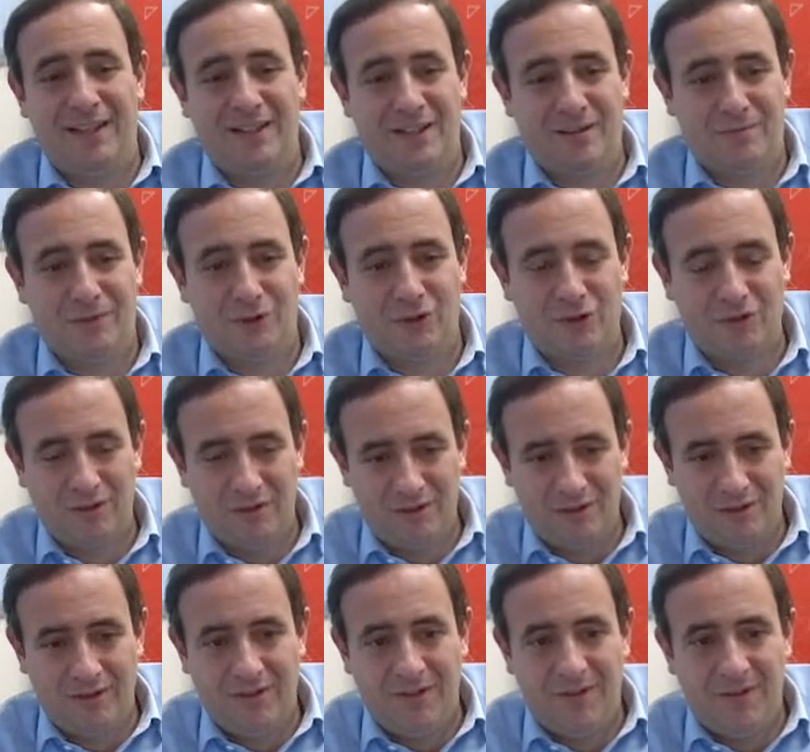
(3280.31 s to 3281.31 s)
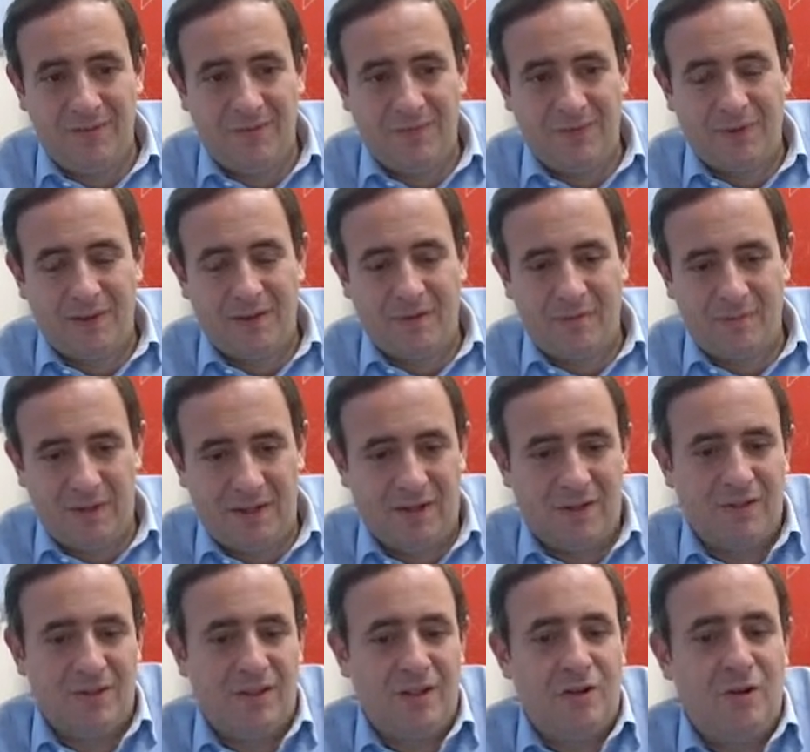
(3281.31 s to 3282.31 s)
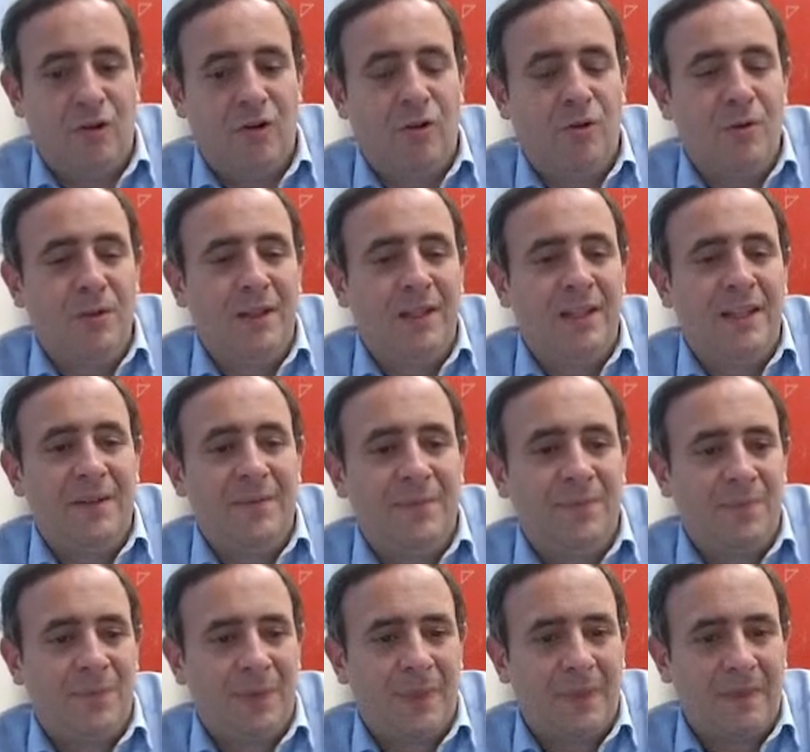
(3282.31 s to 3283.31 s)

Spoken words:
that's how much. Because the only